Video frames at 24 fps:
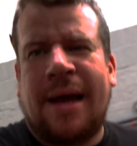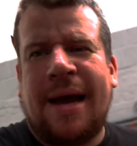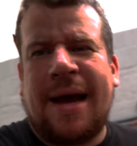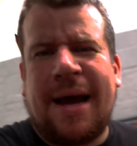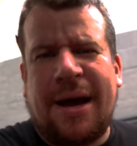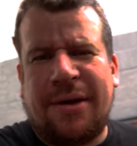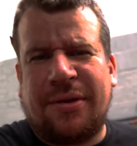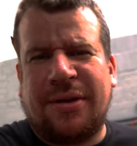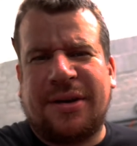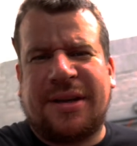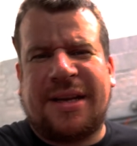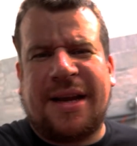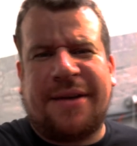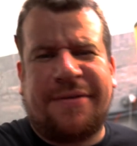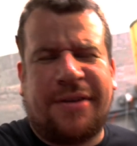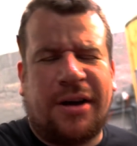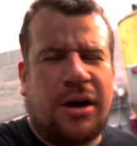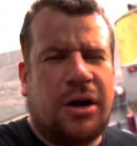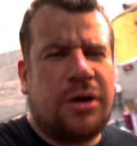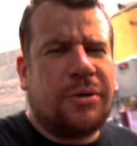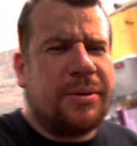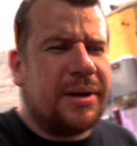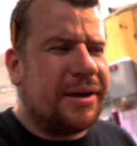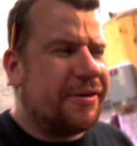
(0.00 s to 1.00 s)
How the devil
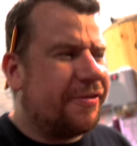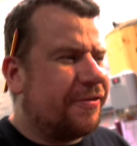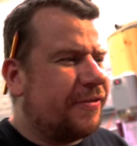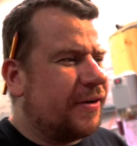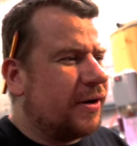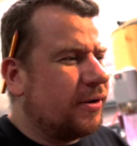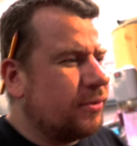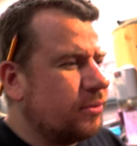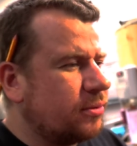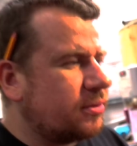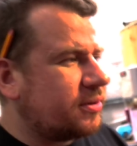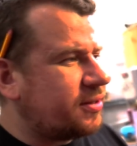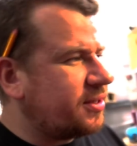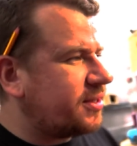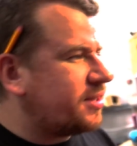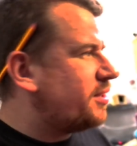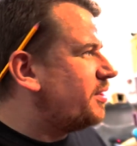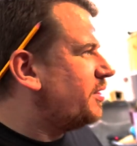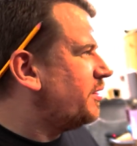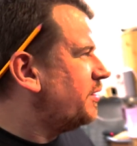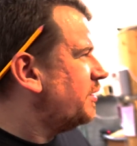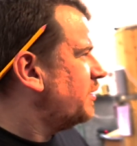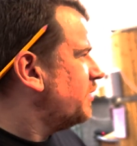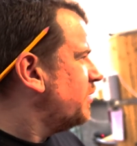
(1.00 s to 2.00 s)
are we, folks?
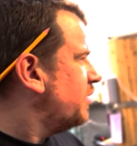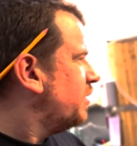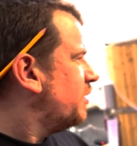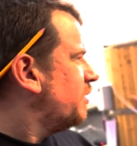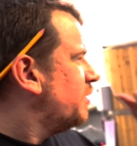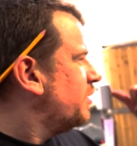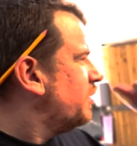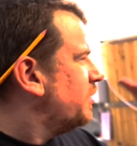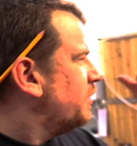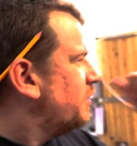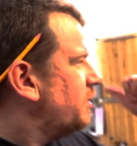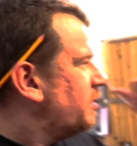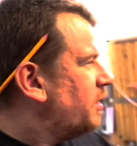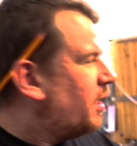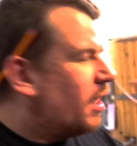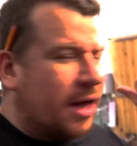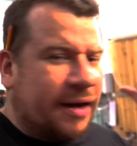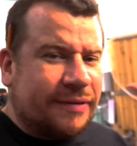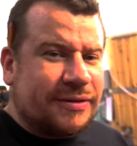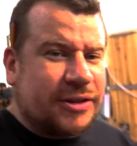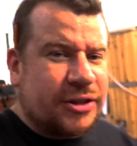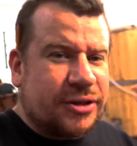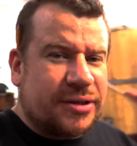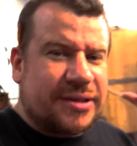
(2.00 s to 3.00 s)

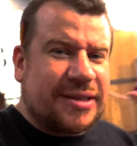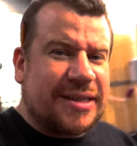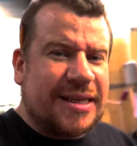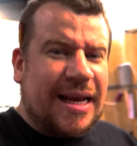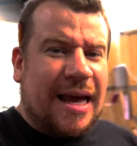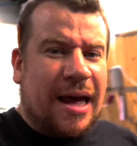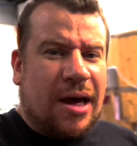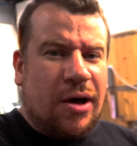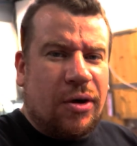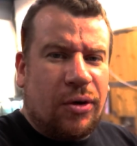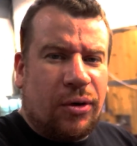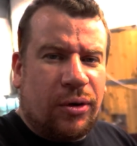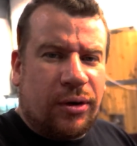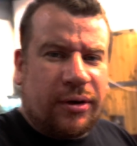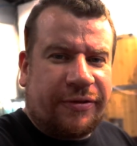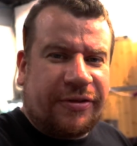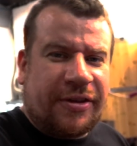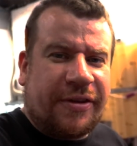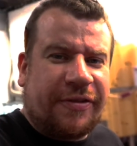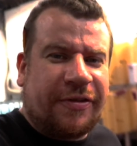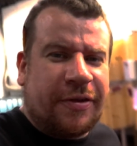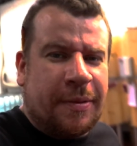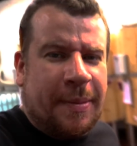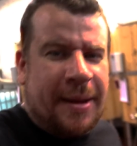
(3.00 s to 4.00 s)
I've just set all of
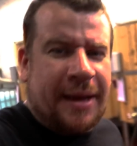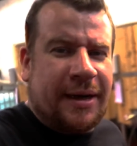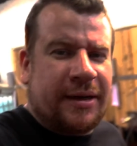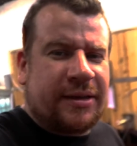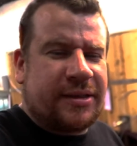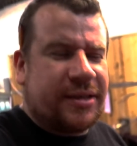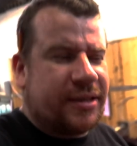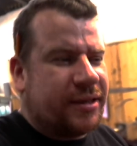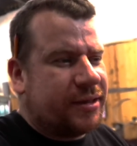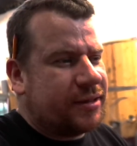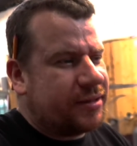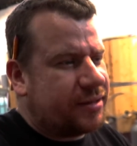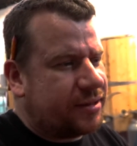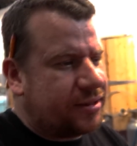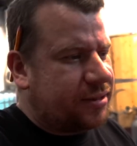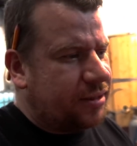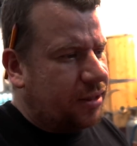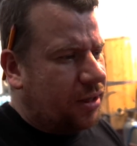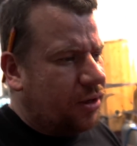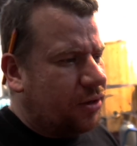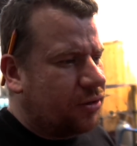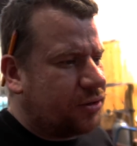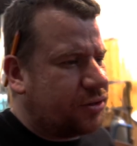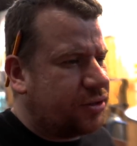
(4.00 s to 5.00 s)
the fermenters
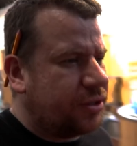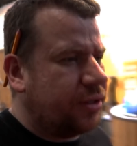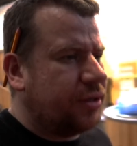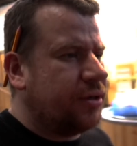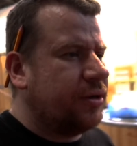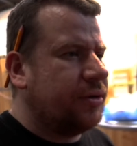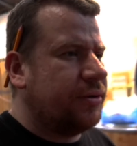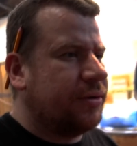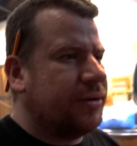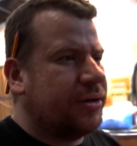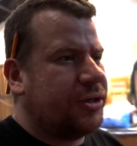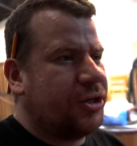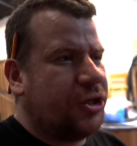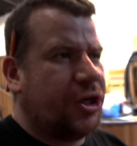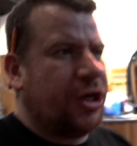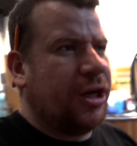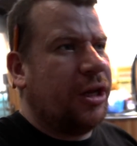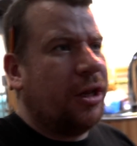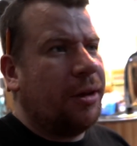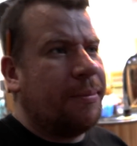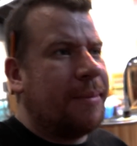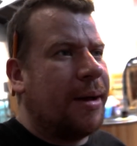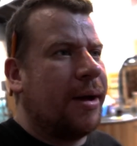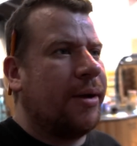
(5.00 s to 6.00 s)
onto
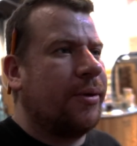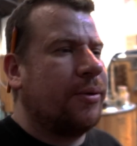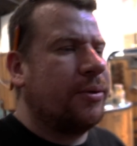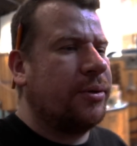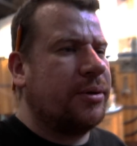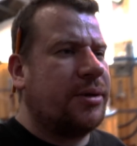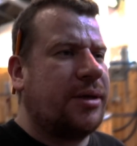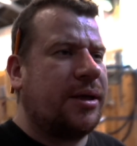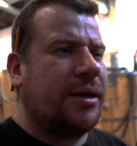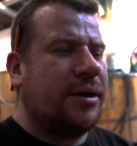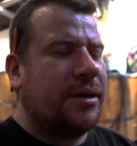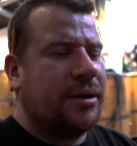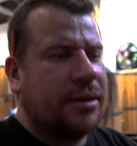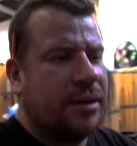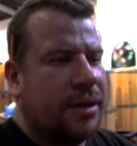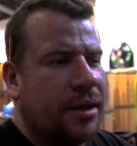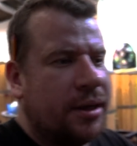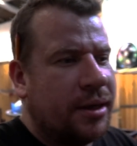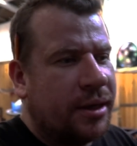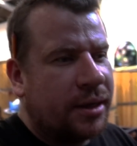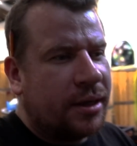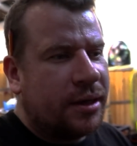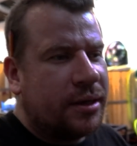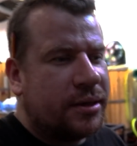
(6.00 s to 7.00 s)
chill mode,
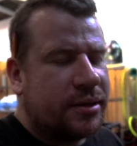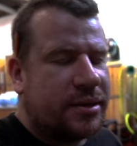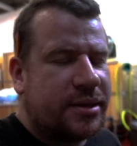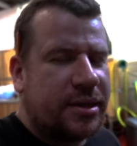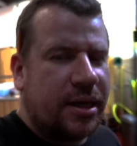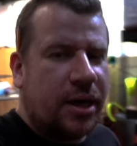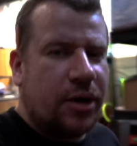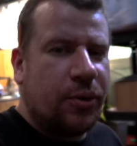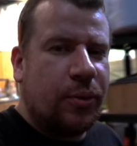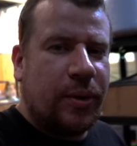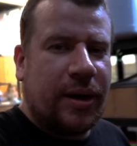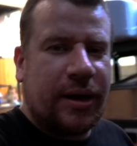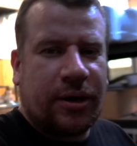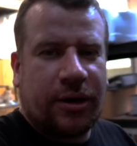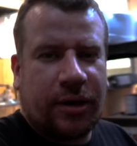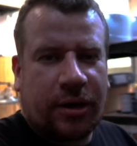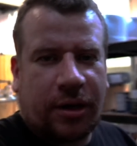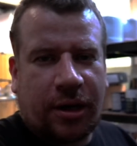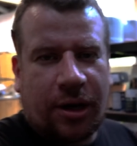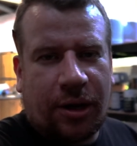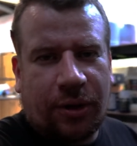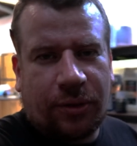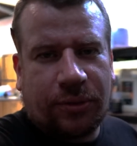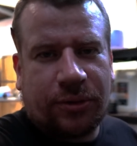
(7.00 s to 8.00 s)
so we're going to
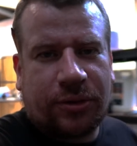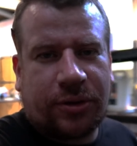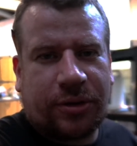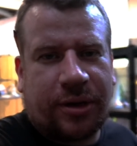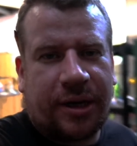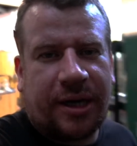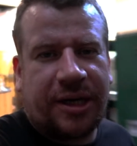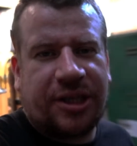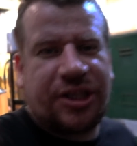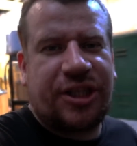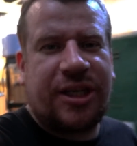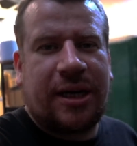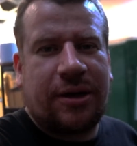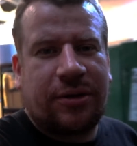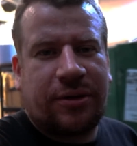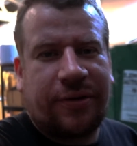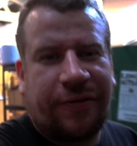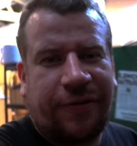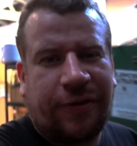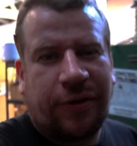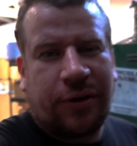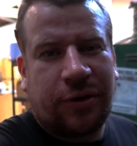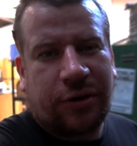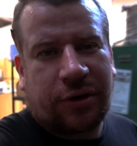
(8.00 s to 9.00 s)
cold crash down to
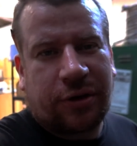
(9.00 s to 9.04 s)
four